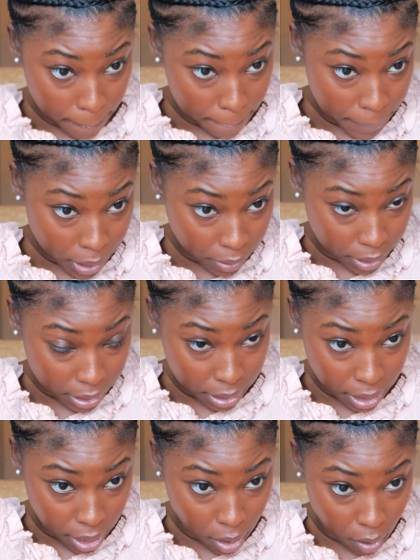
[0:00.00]

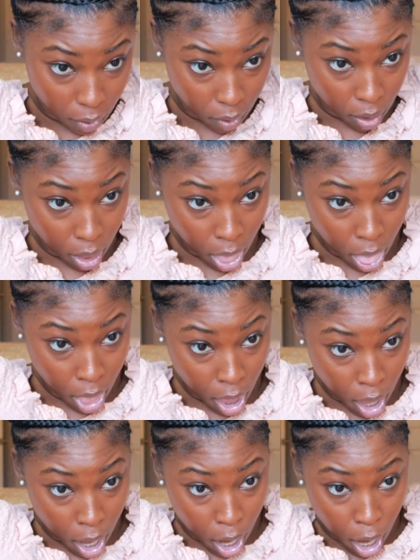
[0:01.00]
ponytail
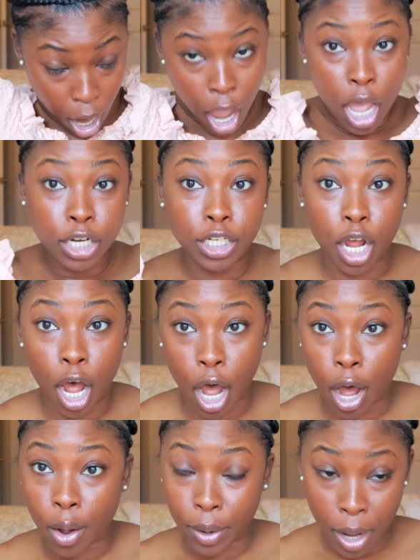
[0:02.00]
to
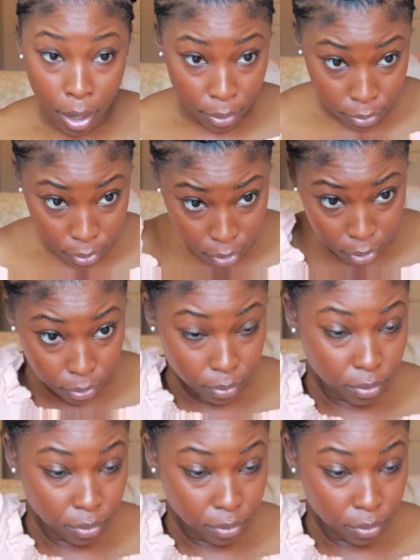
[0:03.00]
hold on to.